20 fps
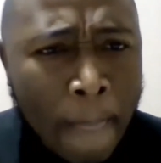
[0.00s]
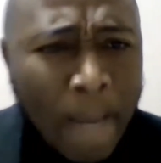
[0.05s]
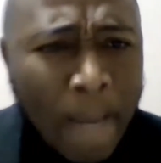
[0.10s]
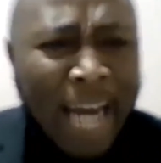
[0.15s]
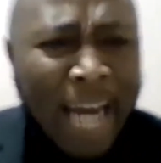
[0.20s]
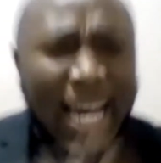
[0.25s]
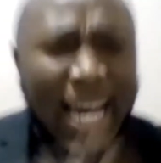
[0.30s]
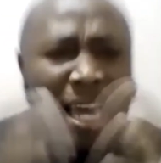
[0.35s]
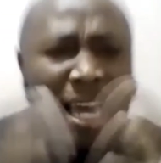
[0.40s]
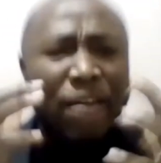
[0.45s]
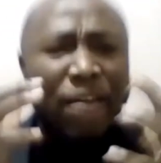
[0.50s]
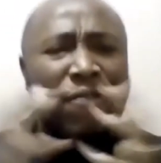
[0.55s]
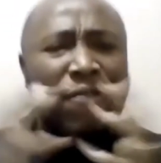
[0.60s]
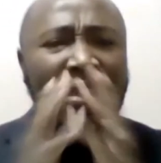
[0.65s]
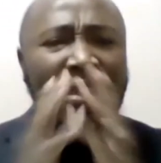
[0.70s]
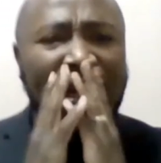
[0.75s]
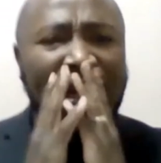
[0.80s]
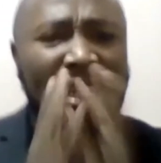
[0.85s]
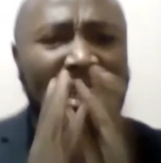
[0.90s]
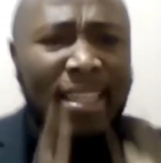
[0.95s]
And if
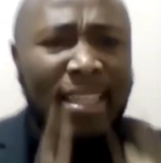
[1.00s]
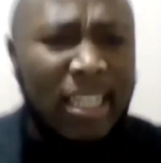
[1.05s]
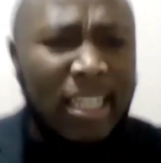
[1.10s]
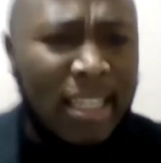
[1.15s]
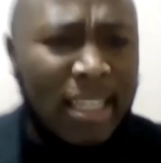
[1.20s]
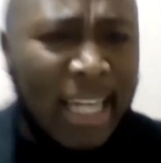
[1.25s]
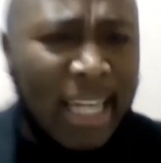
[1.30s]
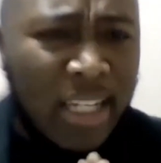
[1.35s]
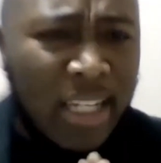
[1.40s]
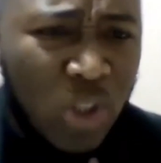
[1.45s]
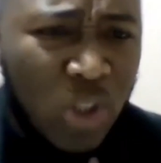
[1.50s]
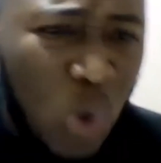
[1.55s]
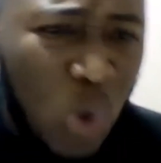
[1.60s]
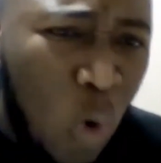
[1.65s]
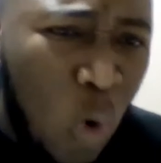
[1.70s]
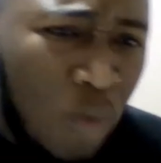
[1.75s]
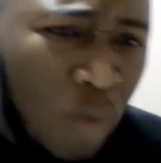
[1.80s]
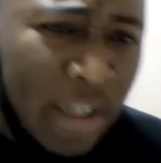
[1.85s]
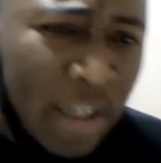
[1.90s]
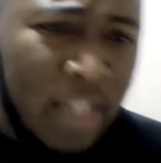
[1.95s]
there's anything that this
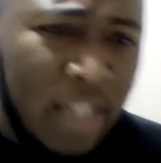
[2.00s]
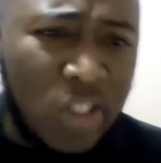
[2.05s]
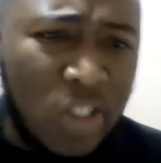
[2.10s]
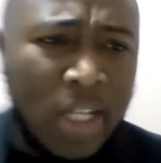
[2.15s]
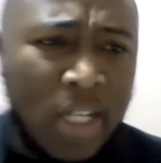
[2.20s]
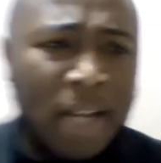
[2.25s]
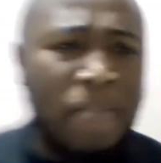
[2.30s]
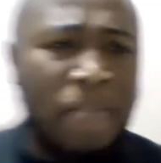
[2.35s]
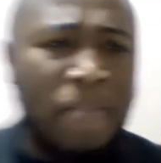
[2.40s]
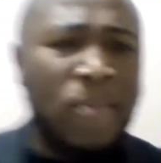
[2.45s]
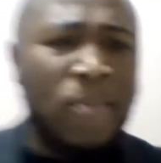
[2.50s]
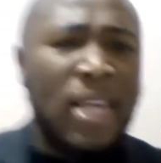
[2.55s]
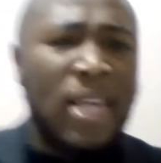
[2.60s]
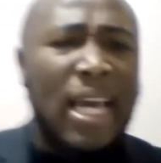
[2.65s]
COVID has done,